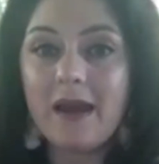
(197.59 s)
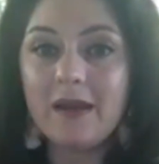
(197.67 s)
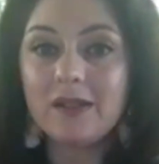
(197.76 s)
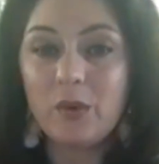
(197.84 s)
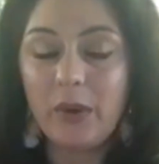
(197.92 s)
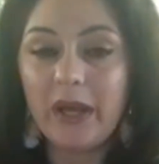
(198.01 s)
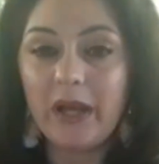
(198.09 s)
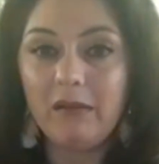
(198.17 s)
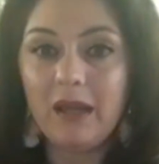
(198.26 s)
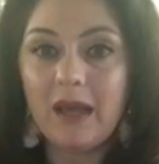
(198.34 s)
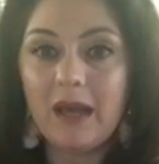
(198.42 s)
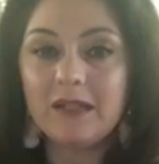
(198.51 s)
as
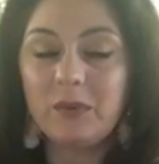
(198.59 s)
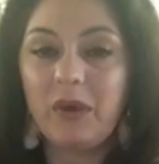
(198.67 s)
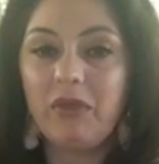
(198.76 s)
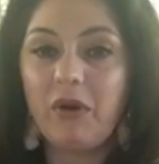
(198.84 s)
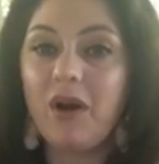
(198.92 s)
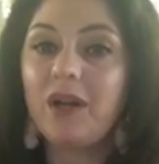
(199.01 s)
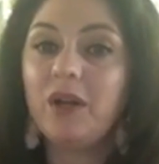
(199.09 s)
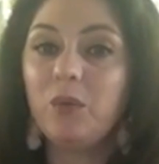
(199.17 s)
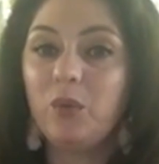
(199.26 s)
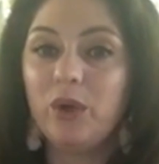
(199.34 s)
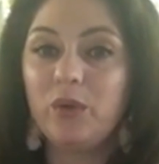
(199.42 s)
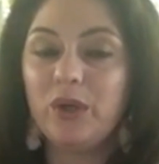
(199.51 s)
quickly as we thought it
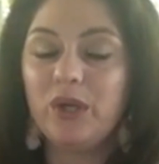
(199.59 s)
would,